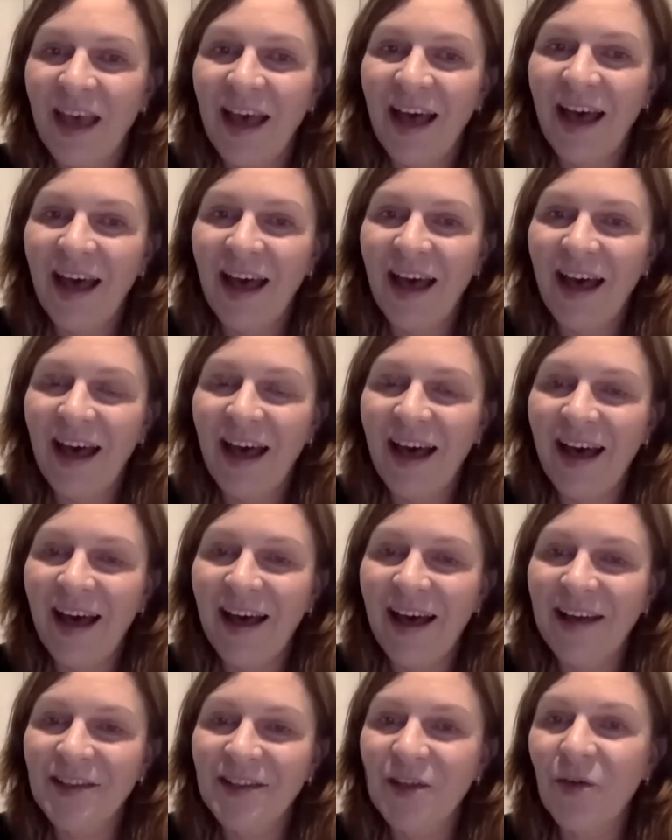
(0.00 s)

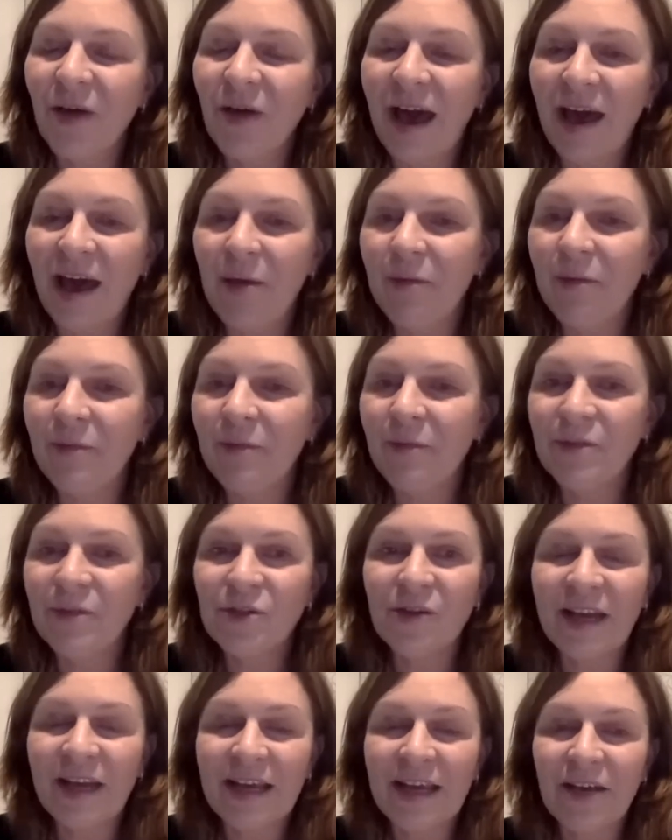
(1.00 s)
Uh, so I wish you
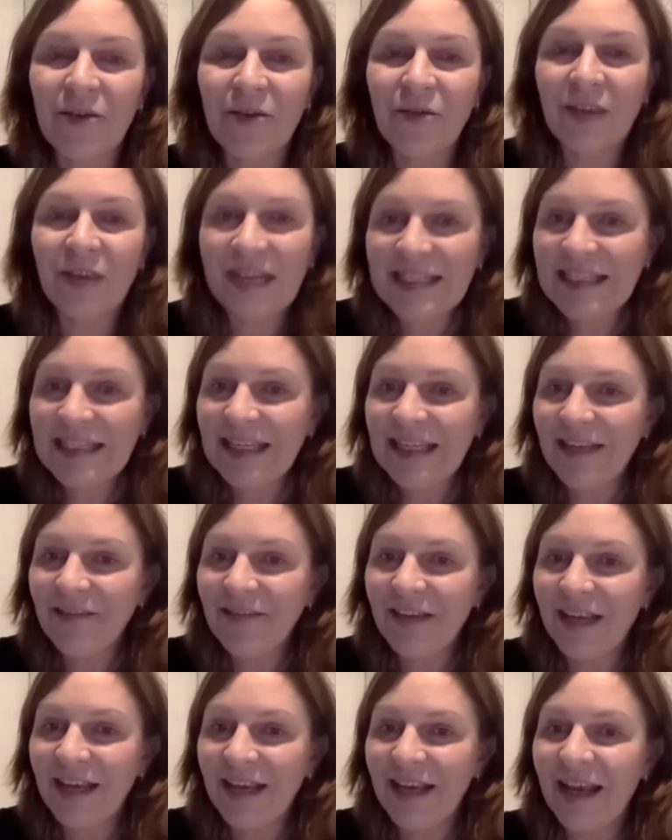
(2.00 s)
like great
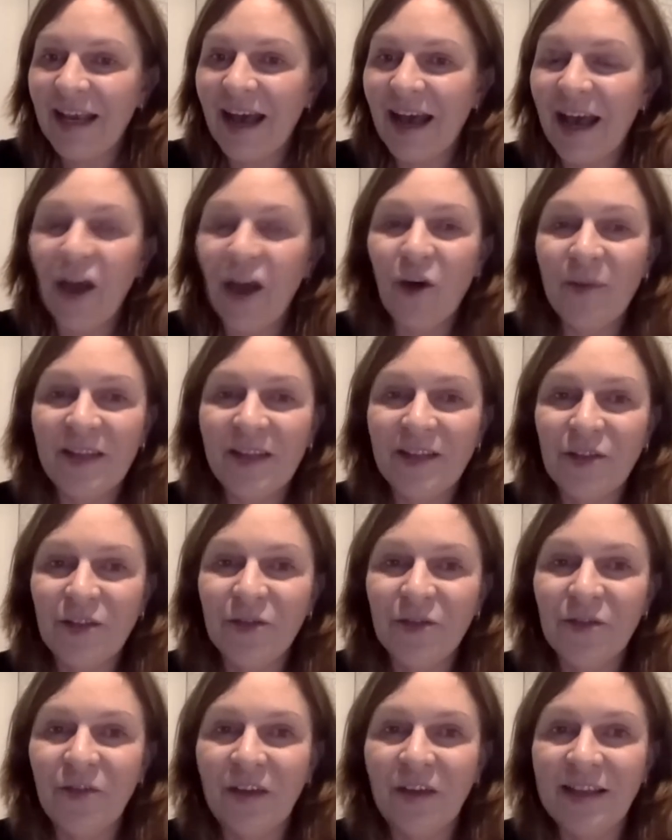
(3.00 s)
evening. I hope that
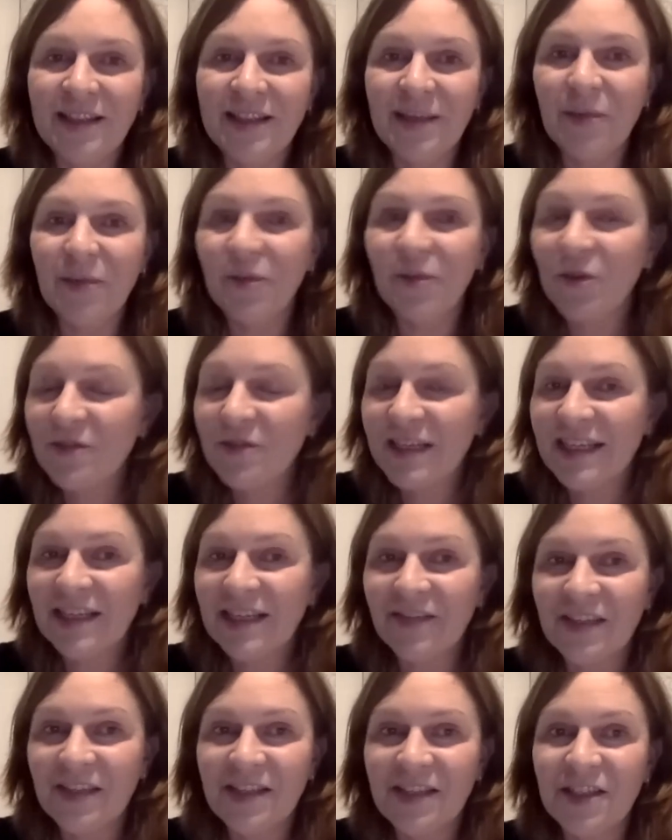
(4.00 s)
you'd find some of those
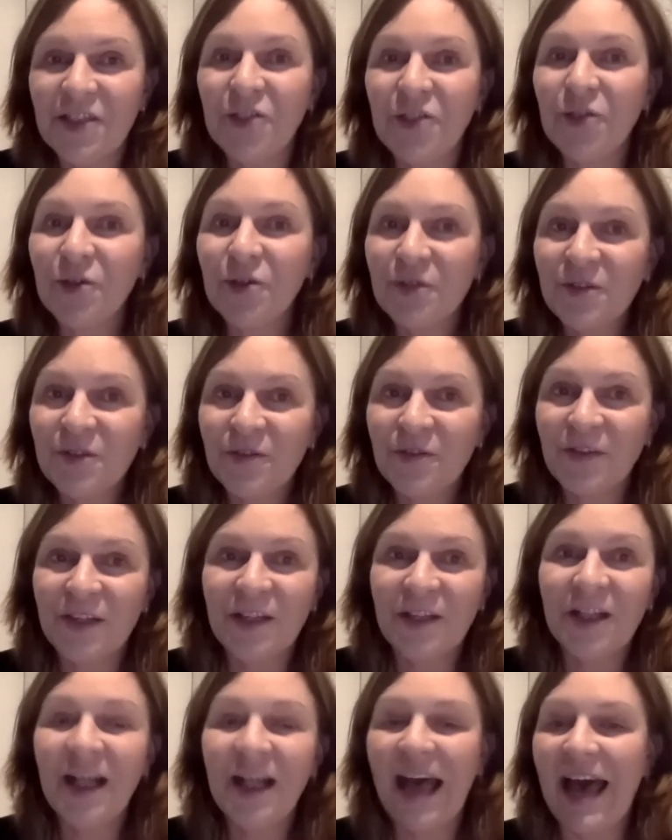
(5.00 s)
activities
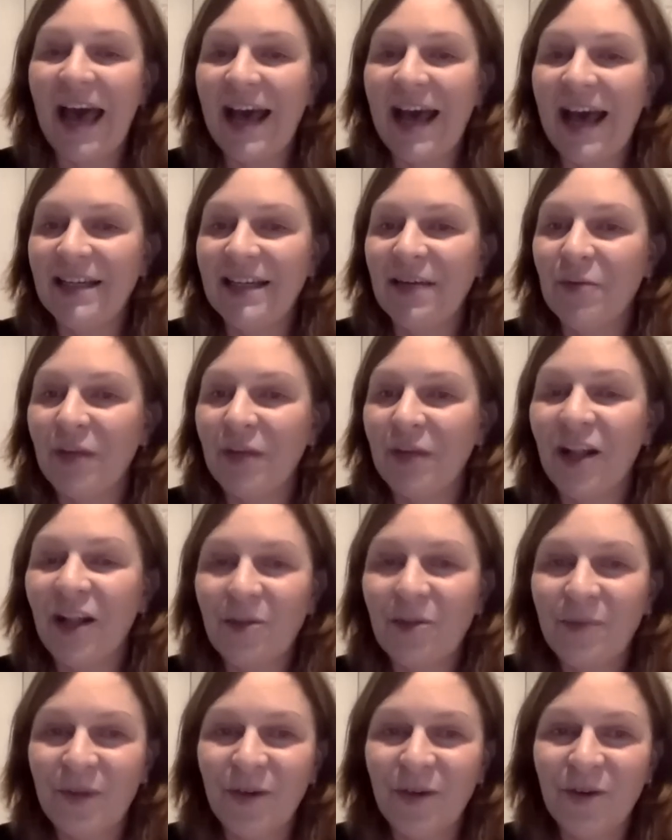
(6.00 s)
useful and would
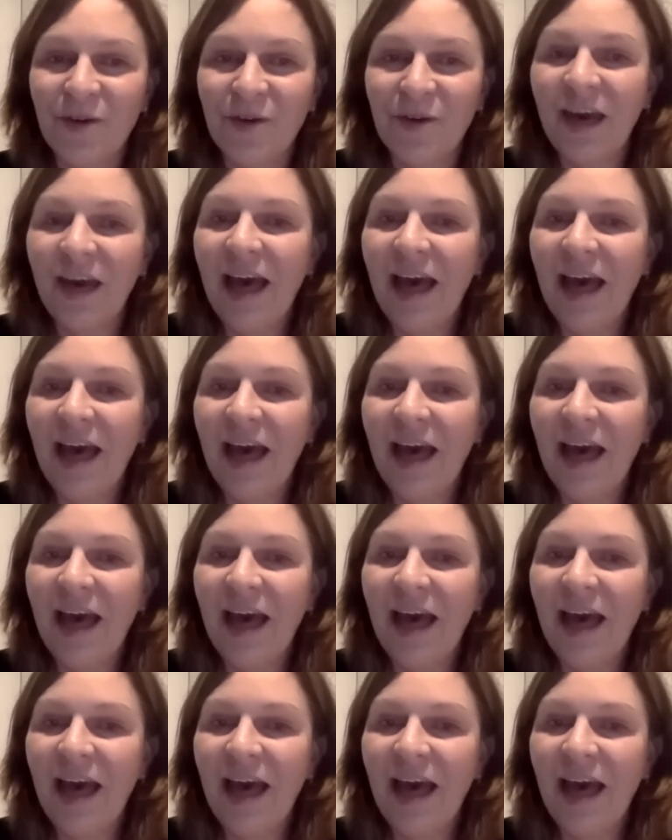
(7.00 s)
help you